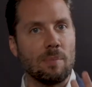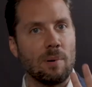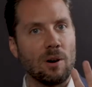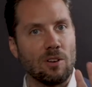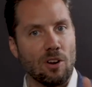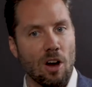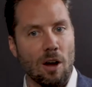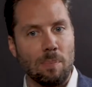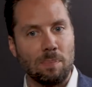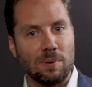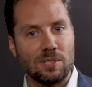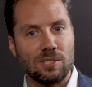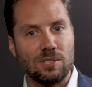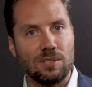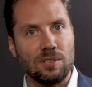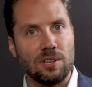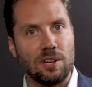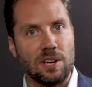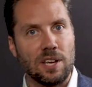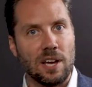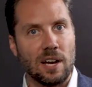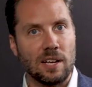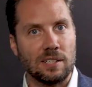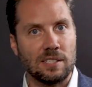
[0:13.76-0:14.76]
about
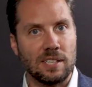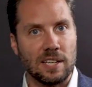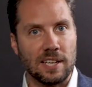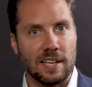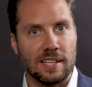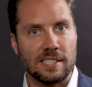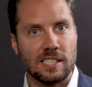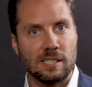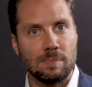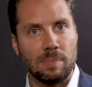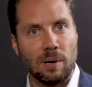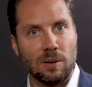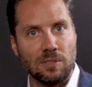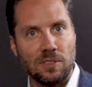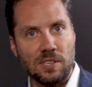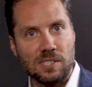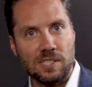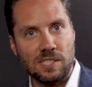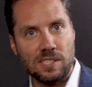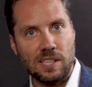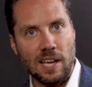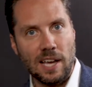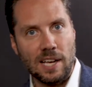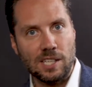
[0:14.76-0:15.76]
opportunity hunting, it's about the
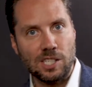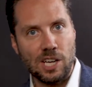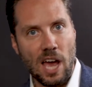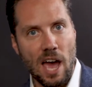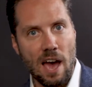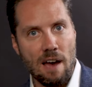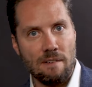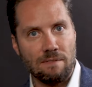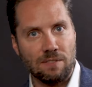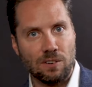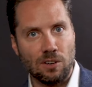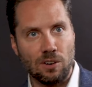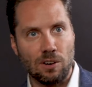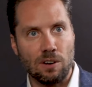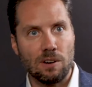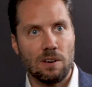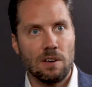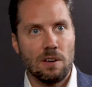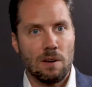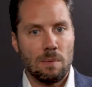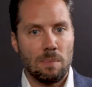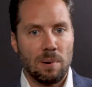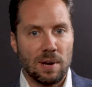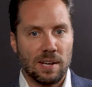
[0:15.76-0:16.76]
stage after.
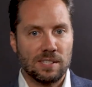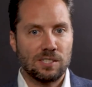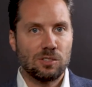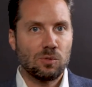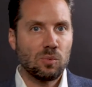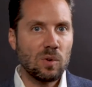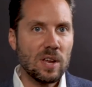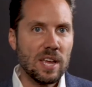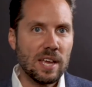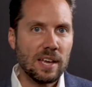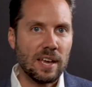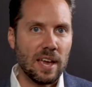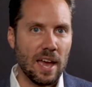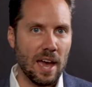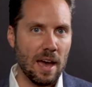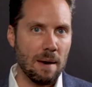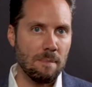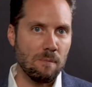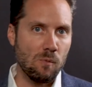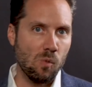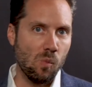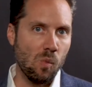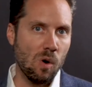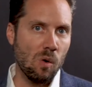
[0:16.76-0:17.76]
But as a recap,
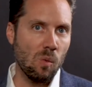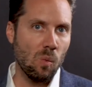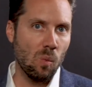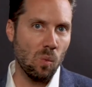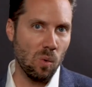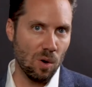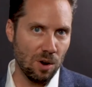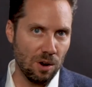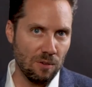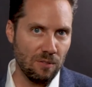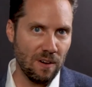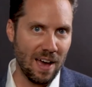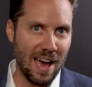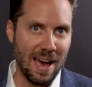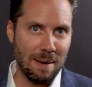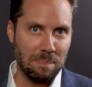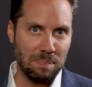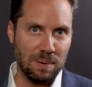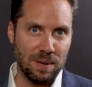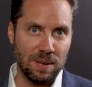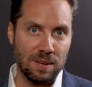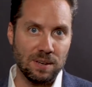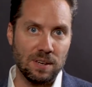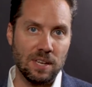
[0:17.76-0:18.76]
what would have
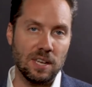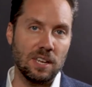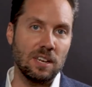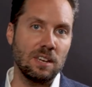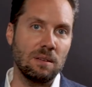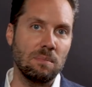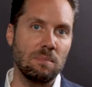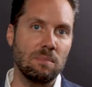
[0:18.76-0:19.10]
happened in a